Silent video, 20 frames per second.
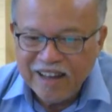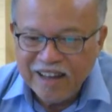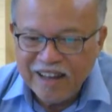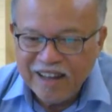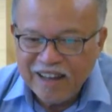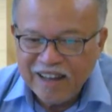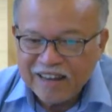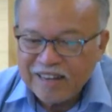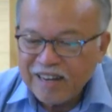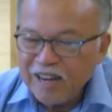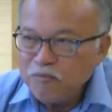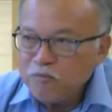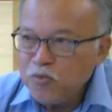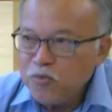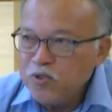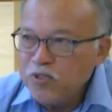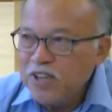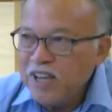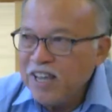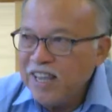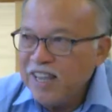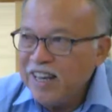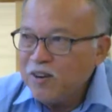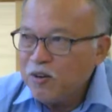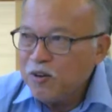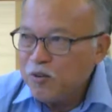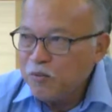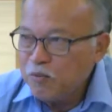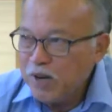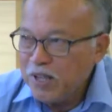I come to the end
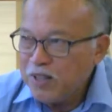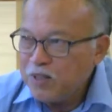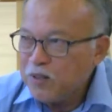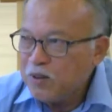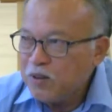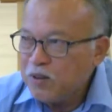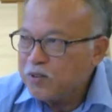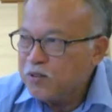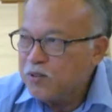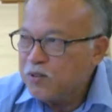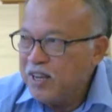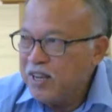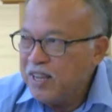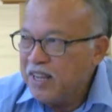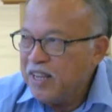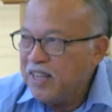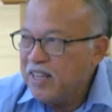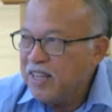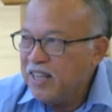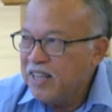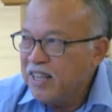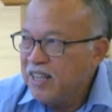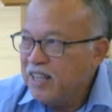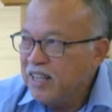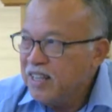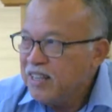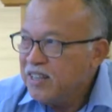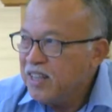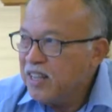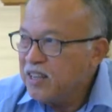of my talk today.
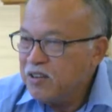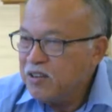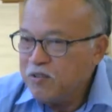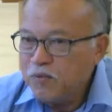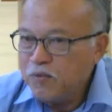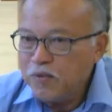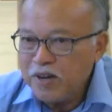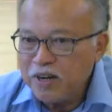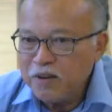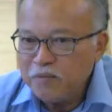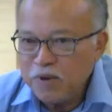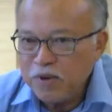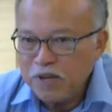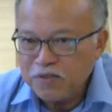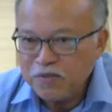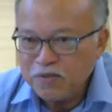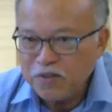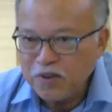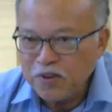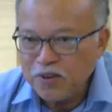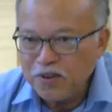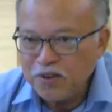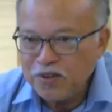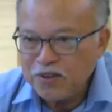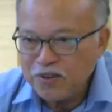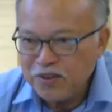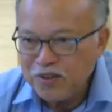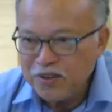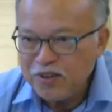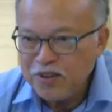Thank you very much for
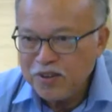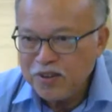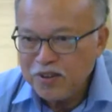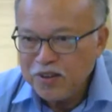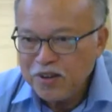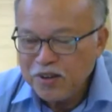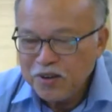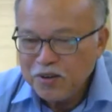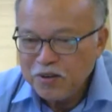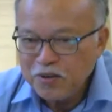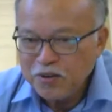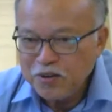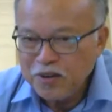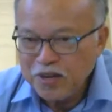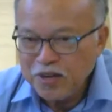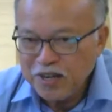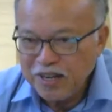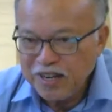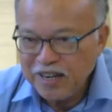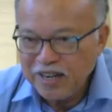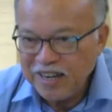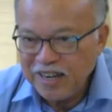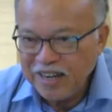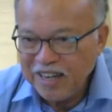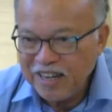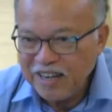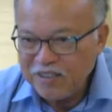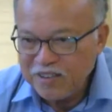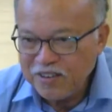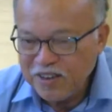all who uh,
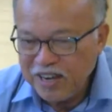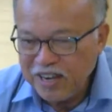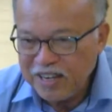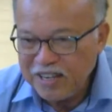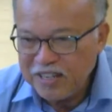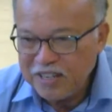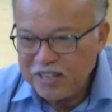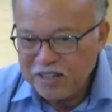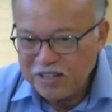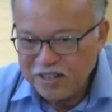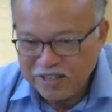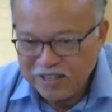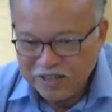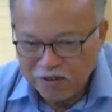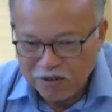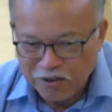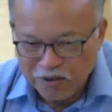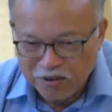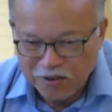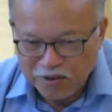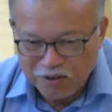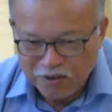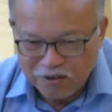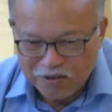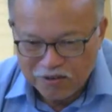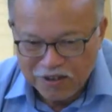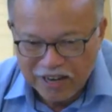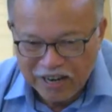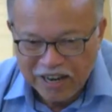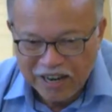are, who are here or
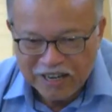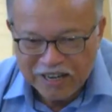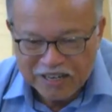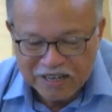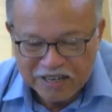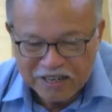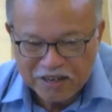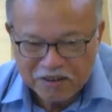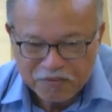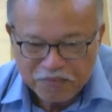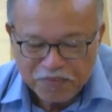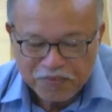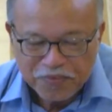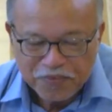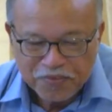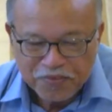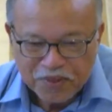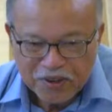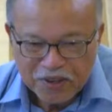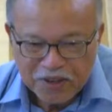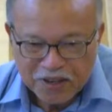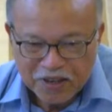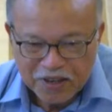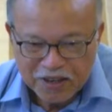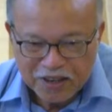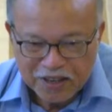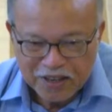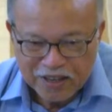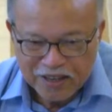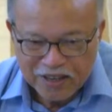online
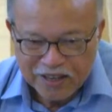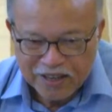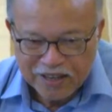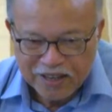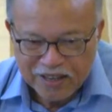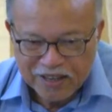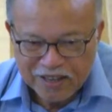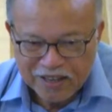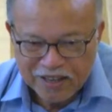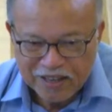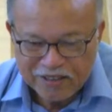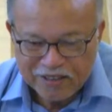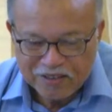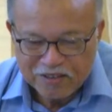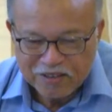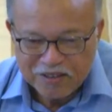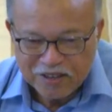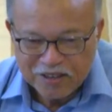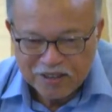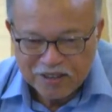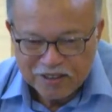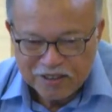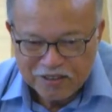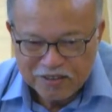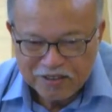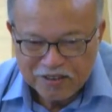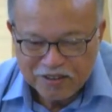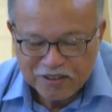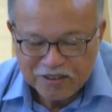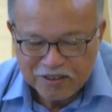uh, to,
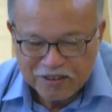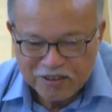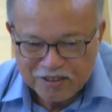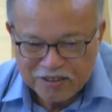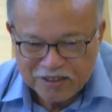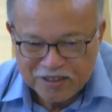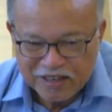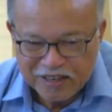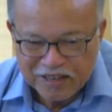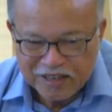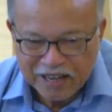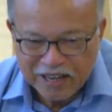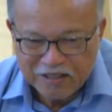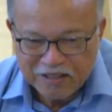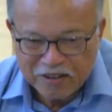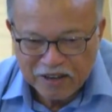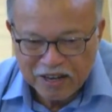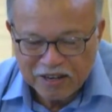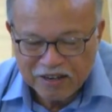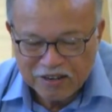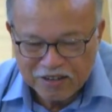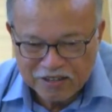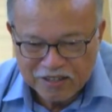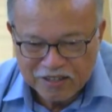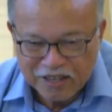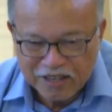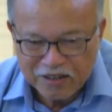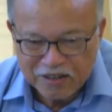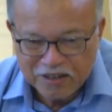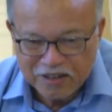to try to
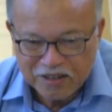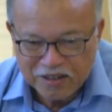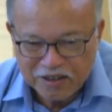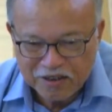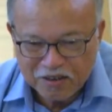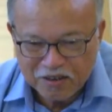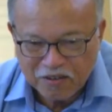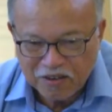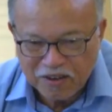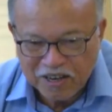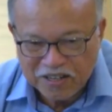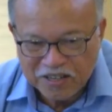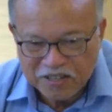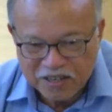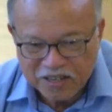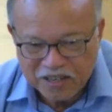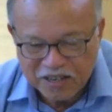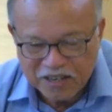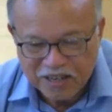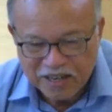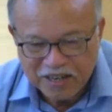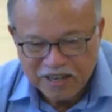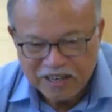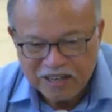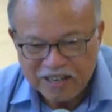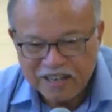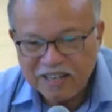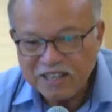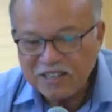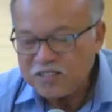understand the collection
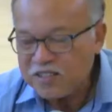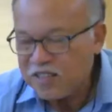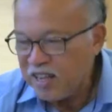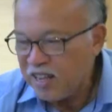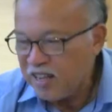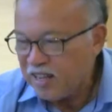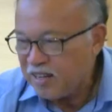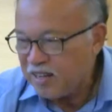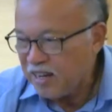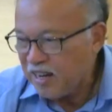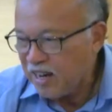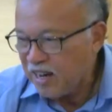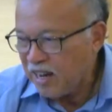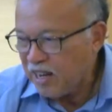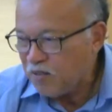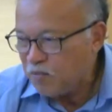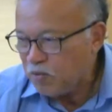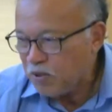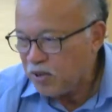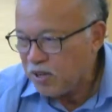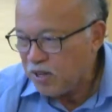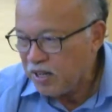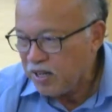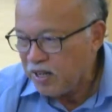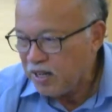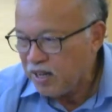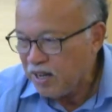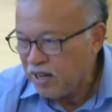in ISTAC Library.